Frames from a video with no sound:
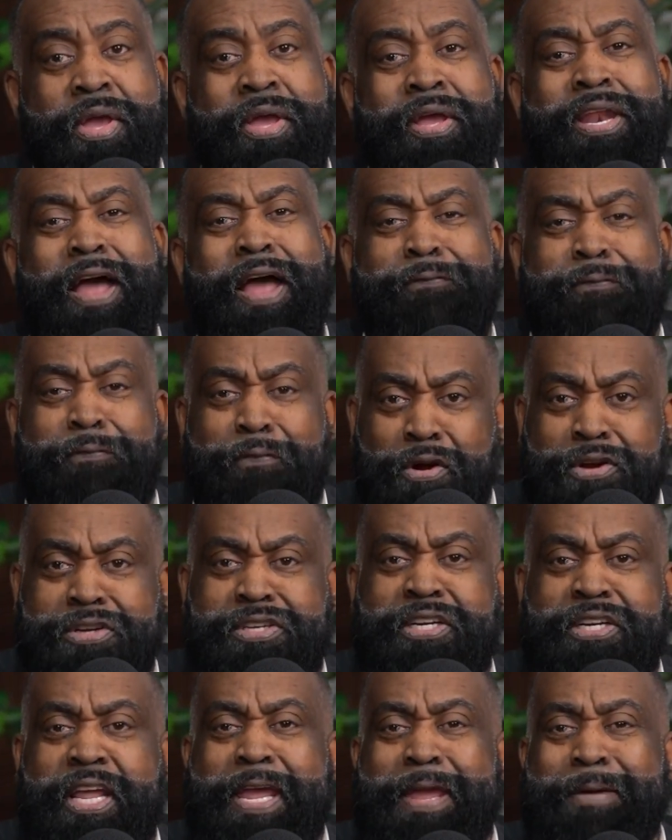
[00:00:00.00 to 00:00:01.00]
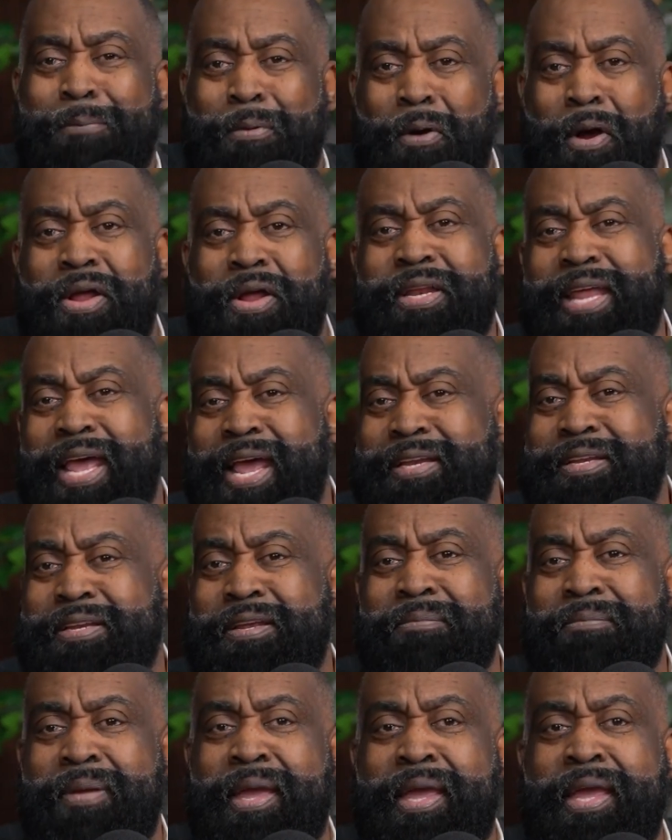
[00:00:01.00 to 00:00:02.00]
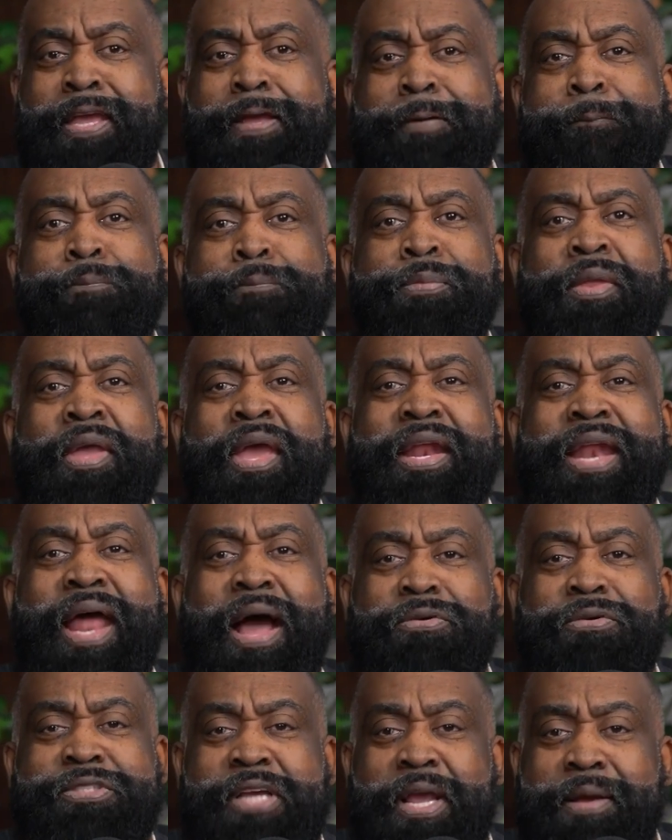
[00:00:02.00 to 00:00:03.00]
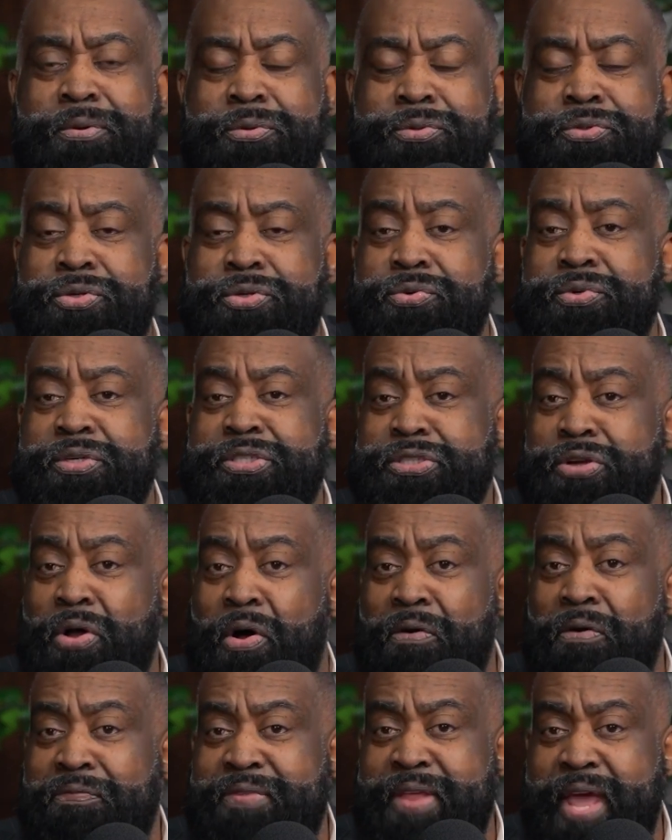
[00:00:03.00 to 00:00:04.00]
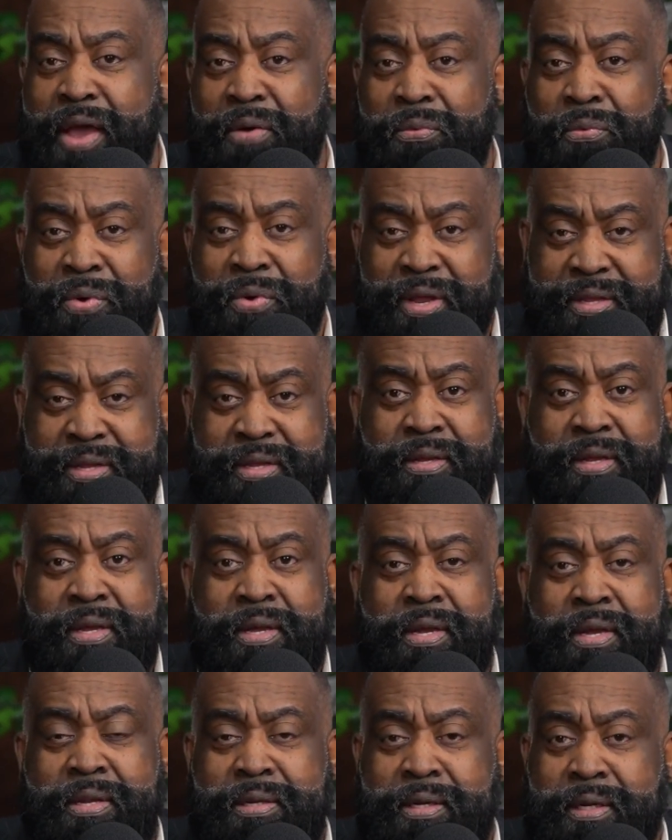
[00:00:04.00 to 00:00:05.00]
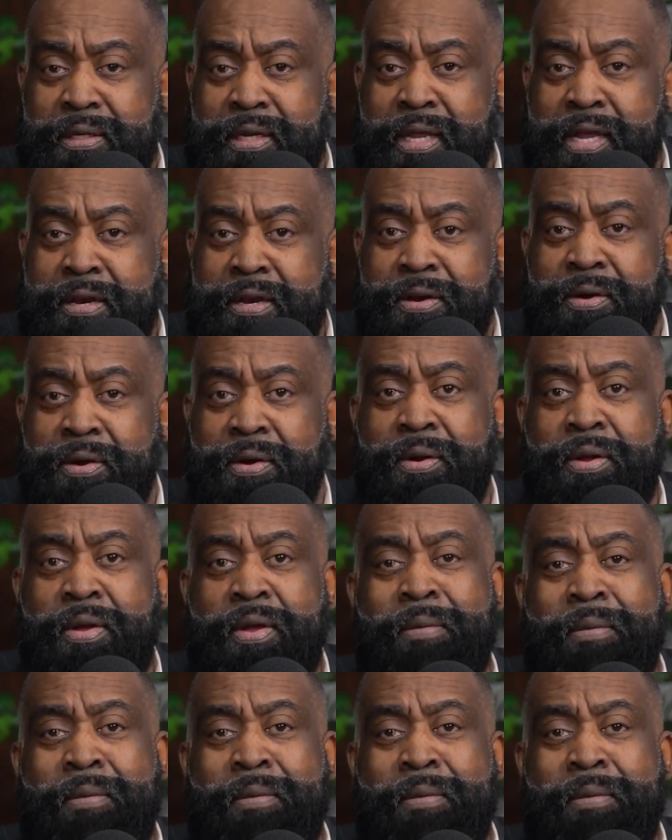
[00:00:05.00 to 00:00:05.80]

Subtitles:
Now, fortunately, he brought that to me and I was able to resolve that with the lender.